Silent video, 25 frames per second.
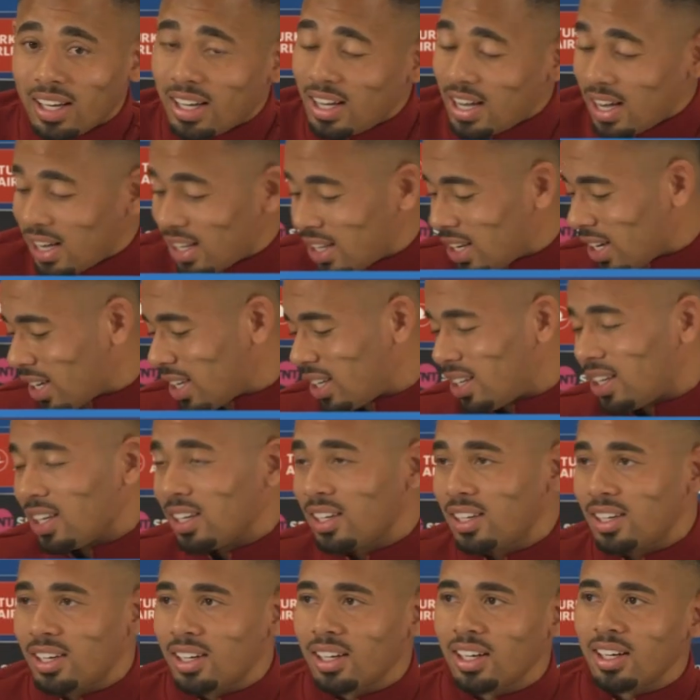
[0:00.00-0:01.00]
I had a
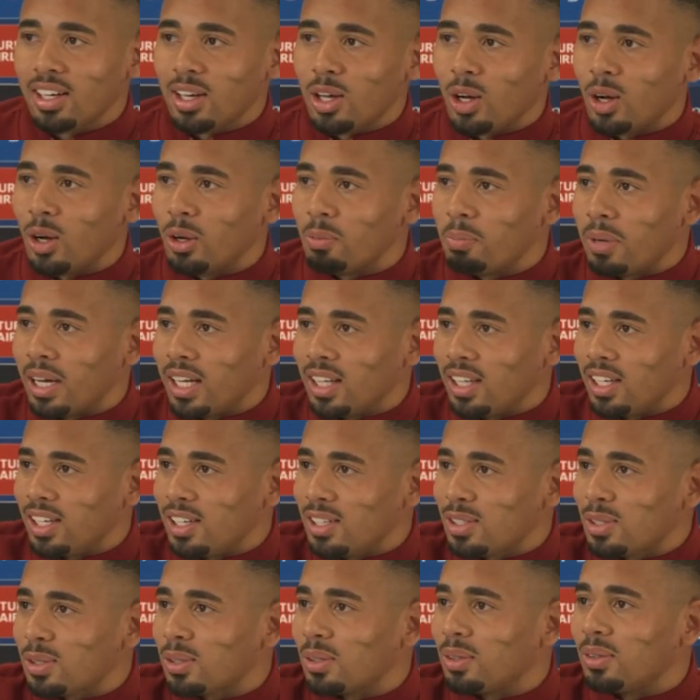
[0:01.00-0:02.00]
kick on my knee,
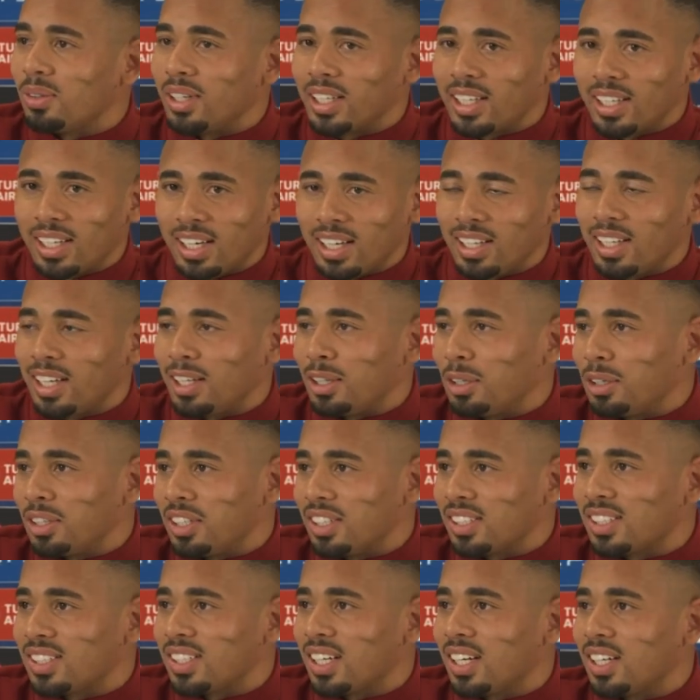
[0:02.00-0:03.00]
so again another
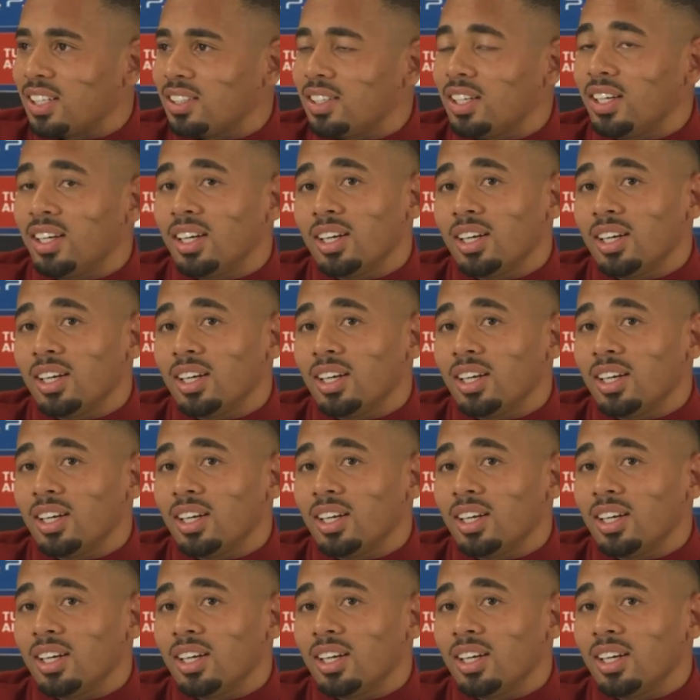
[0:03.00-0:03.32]
side.